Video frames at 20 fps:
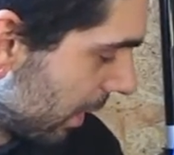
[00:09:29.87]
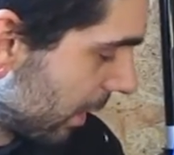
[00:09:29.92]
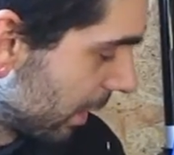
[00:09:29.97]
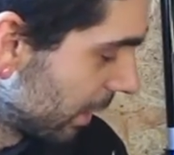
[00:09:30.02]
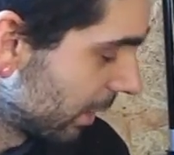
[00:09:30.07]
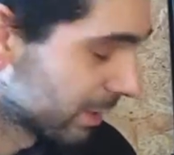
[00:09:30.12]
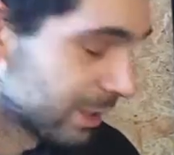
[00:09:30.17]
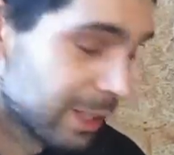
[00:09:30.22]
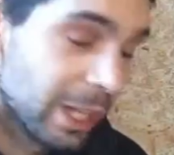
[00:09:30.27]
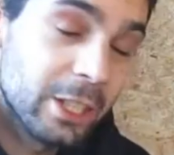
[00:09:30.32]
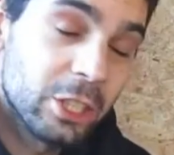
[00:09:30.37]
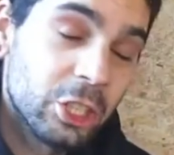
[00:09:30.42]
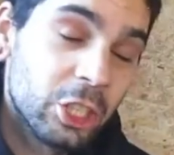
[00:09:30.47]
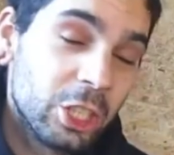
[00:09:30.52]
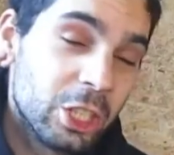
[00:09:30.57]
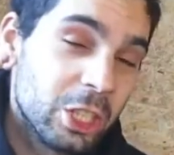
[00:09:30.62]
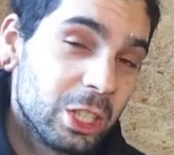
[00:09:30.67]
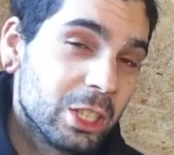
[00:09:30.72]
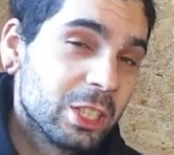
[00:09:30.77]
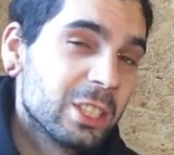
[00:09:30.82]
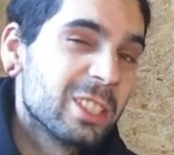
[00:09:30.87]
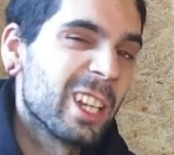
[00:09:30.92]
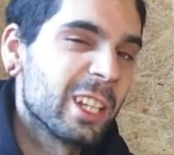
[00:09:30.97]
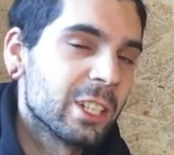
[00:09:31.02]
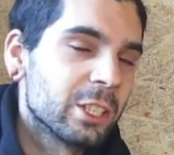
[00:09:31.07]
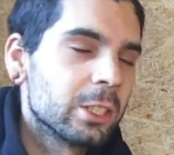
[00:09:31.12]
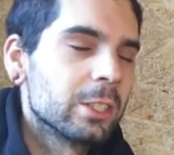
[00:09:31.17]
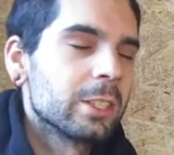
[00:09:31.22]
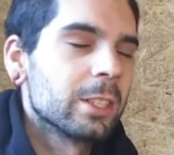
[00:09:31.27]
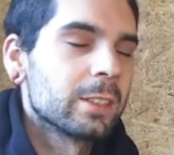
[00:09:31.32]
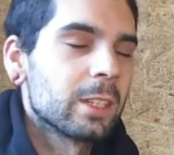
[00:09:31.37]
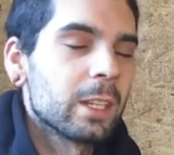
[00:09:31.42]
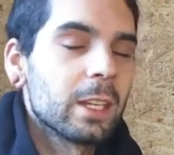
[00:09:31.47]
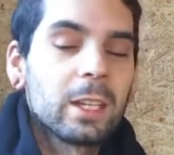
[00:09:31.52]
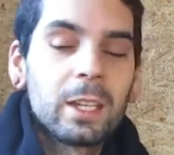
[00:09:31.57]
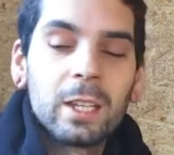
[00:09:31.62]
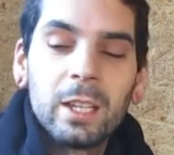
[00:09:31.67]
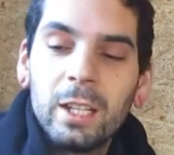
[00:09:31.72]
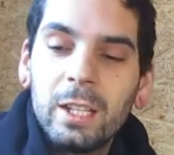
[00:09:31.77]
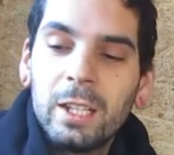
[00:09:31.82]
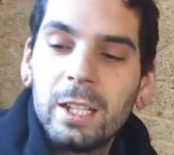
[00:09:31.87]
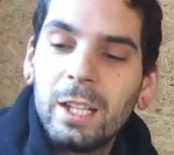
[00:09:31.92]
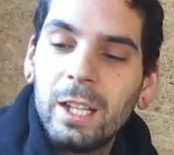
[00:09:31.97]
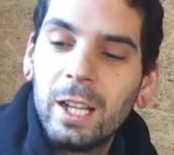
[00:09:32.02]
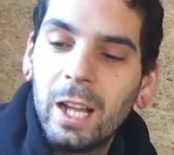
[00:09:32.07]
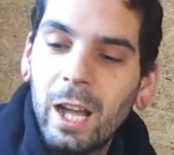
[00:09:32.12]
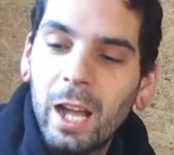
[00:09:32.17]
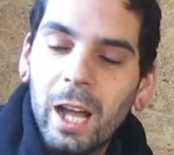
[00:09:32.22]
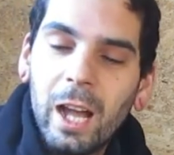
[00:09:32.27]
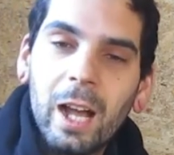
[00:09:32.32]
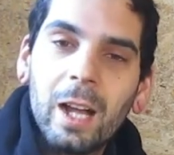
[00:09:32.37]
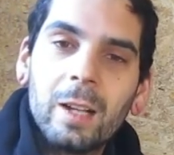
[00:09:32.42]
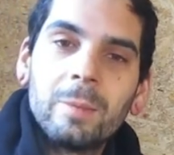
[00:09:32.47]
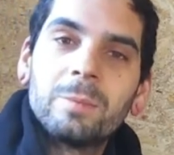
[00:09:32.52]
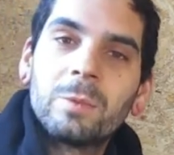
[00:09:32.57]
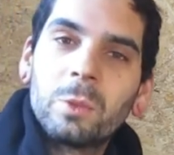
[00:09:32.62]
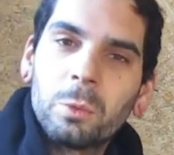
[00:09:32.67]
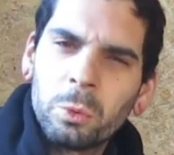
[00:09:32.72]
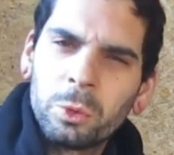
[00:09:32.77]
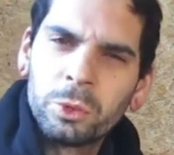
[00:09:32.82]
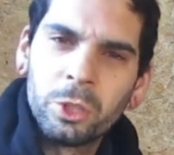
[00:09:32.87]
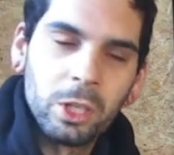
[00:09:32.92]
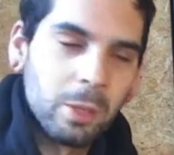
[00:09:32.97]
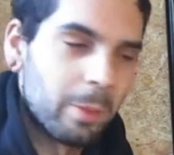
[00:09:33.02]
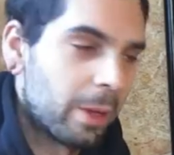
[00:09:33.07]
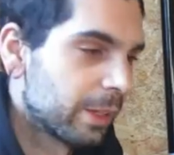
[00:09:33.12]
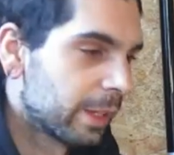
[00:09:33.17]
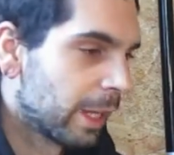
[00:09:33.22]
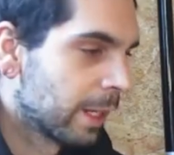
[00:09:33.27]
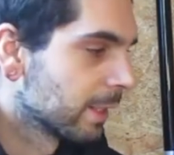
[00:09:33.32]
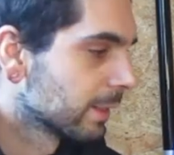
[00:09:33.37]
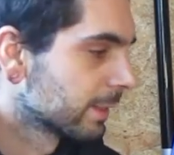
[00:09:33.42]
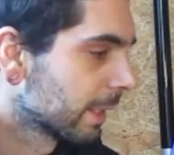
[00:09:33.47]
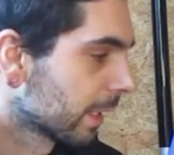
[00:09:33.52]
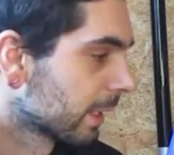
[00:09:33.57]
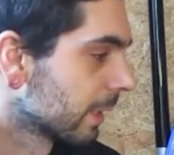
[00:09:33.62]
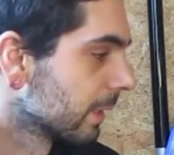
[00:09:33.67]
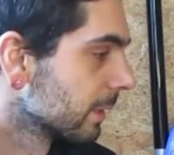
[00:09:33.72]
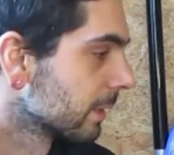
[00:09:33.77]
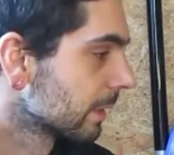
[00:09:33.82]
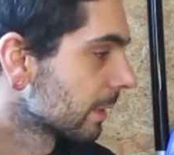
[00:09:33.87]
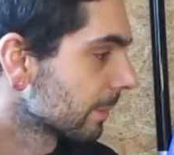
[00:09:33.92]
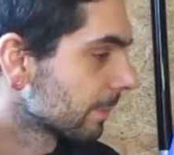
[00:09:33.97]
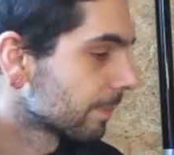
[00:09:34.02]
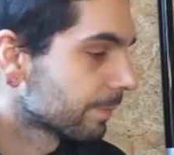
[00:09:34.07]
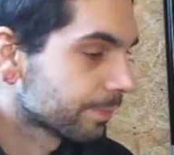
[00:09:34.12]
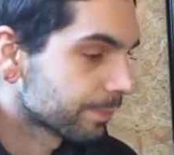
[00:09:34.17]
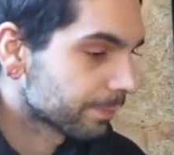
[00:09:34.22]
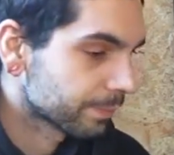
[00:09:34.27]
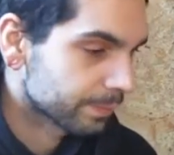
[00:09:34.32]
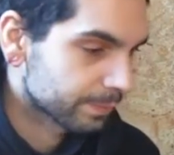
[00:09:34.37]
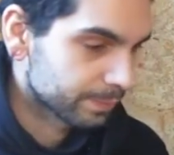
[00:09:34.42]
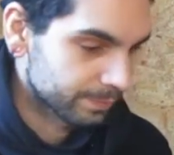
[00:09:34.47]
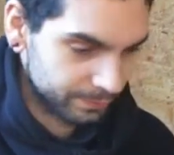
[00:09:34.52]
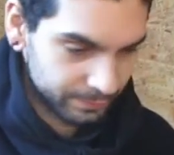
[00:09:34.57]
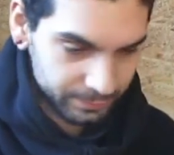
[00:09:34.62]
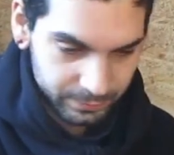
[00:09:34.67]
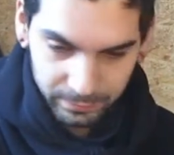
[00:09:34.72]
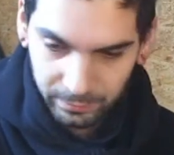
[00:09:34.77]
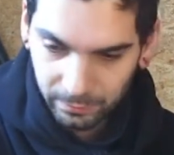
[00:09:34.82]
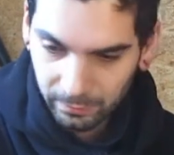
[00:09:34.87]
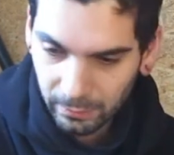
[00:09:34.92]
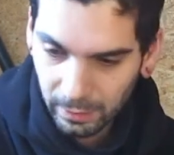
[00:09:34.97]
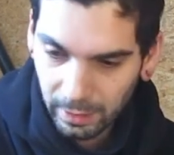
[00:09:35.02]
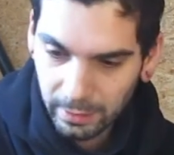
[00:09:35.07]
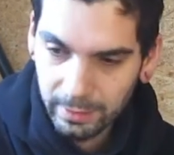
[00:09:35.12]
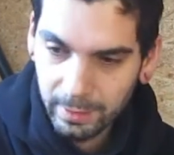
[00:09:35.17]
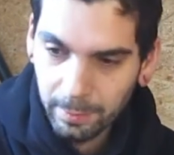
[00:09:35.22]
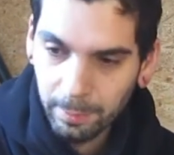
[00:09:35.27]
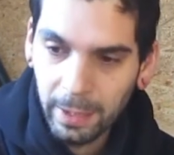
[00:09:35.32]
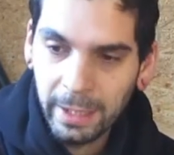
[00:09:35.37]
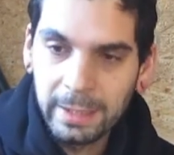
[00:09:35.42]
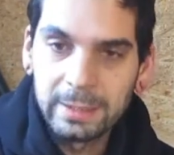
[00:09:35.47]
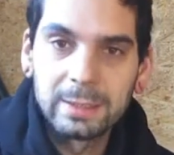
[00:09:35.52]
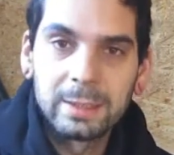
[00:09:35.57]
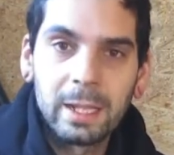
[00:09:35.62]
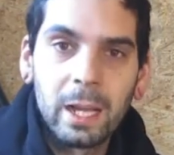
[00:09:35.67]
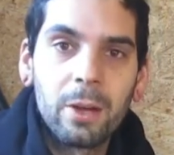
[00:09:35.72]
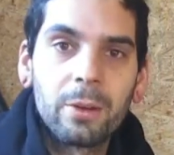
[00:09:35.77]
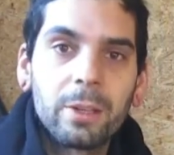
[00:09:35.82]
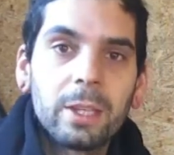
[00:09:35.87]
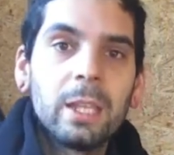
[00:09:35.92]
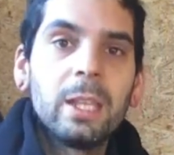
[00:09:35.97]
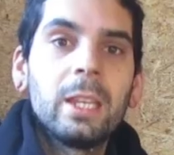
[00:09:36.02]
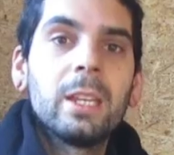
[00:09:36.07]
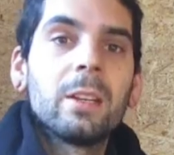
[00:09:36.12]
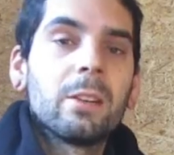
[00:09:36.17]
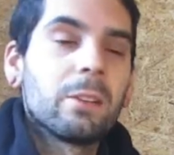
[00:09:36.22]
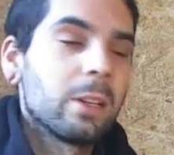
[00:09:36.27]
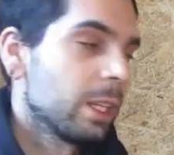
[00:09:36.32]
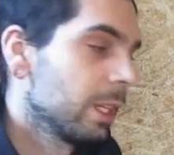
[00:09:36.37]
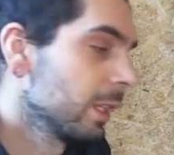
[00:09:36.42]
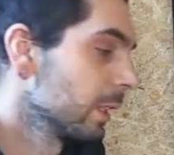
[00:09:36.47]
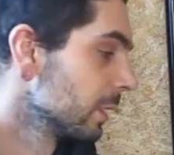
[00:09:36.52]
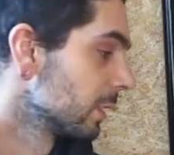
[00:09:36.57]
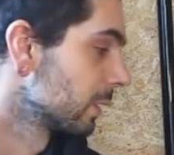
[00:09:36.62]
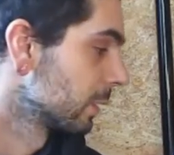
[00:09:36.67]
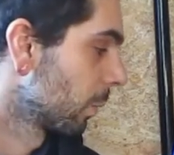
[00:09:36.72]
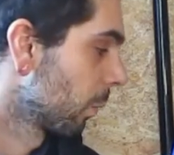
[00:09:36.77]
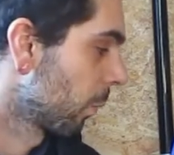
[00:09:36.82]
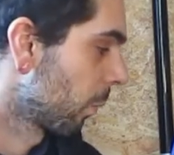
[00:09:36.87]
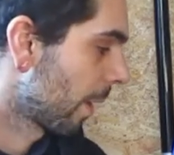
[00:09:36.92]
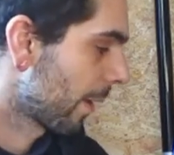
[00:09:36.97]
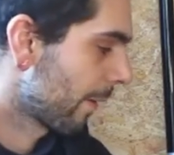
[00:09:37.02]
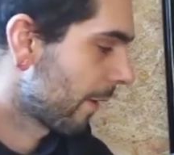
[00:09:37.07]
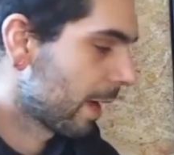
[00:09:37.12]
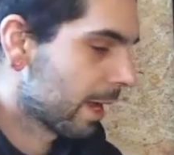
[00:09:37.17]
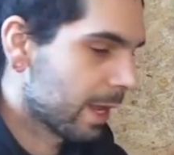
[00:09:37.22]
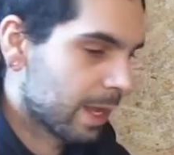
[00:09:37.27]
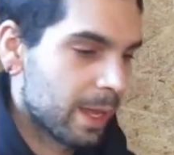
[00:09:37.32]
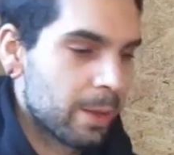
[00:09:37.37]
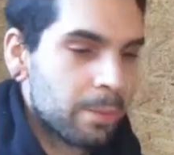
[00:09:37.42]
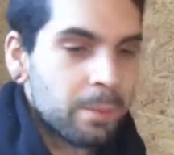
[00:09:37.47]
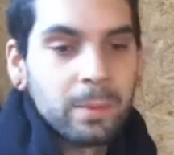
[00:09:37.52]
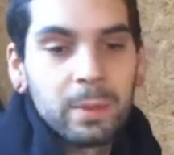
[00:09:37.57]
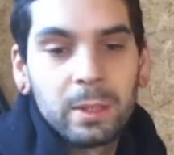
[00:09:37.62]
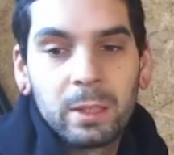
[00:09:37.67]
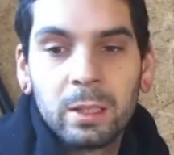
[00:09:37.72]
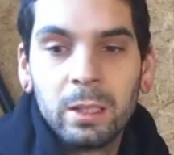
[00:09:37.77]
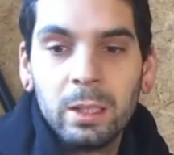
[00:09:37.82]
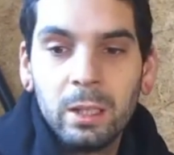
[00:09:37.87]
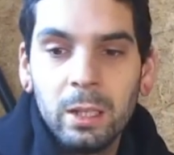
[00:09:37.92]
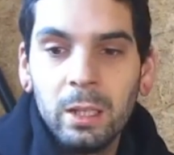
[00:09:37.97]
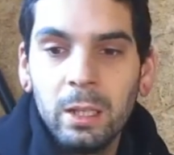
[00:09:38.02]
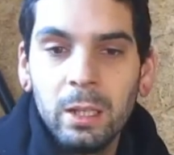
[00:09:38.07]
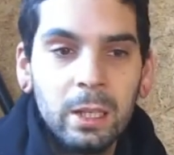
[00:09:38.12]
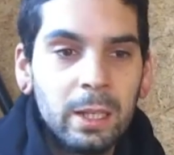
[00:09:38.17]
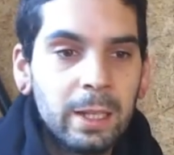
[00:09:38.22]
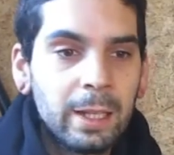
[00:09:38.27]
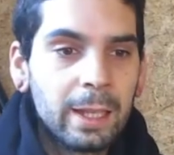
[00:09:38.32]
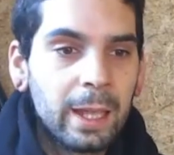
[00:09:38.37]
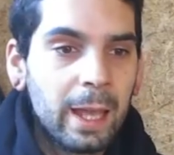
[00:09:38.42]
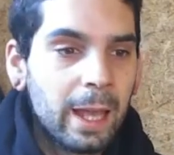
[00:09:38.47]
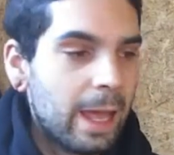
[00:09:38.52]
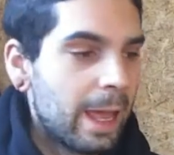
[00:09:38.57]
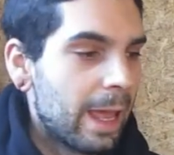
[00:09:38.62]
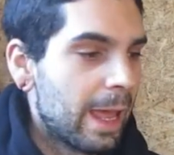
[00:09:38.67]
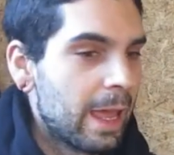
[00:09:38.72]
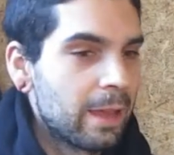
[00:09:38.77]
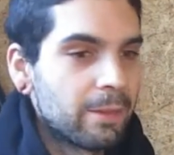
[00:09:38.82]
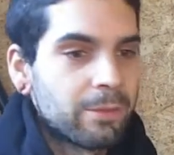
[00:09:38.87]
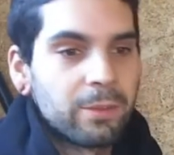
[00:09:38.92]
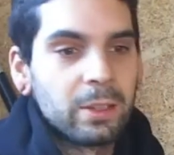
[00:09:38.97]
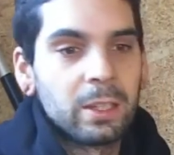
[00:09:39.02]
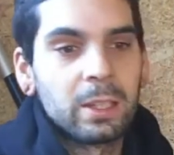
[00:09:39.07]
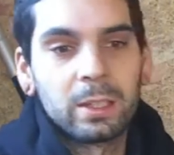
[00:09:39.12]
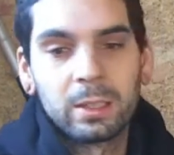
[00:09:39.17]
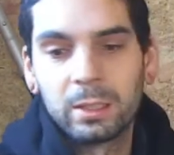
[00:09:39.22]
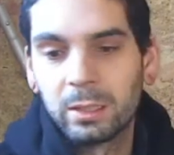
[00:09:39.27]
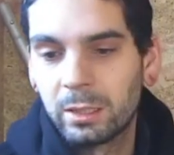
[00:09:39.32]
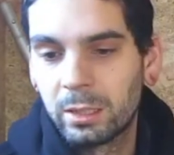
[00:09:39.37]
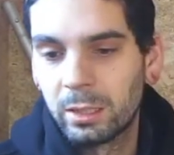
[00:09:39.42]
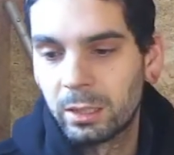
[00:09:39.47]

sledge, that's it. We'll talk about that in a second. The plans now here is where I am, having